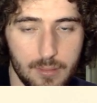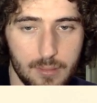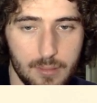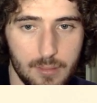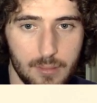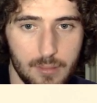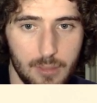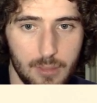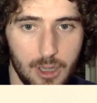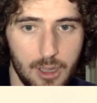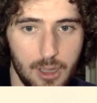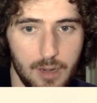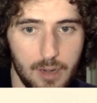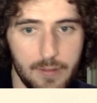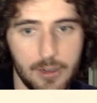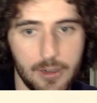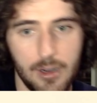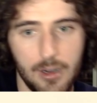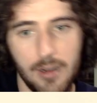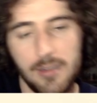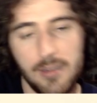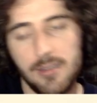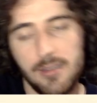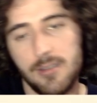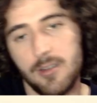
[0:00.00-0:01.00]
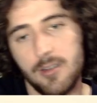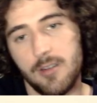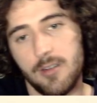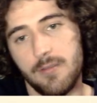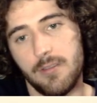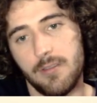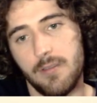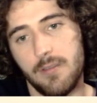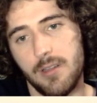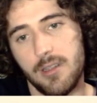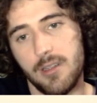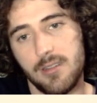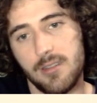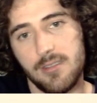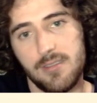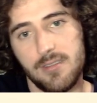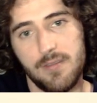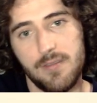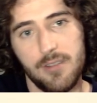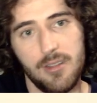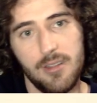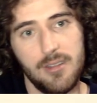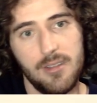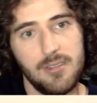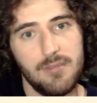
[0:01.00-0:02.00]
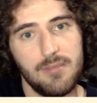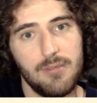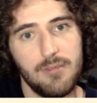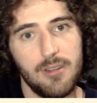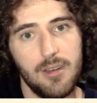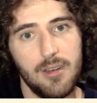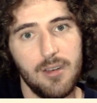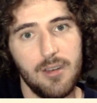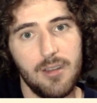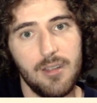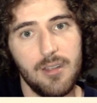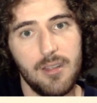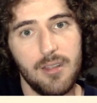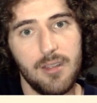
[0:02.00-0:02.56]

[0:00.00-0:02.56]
It'd be kind of a crazy turn of events for this one.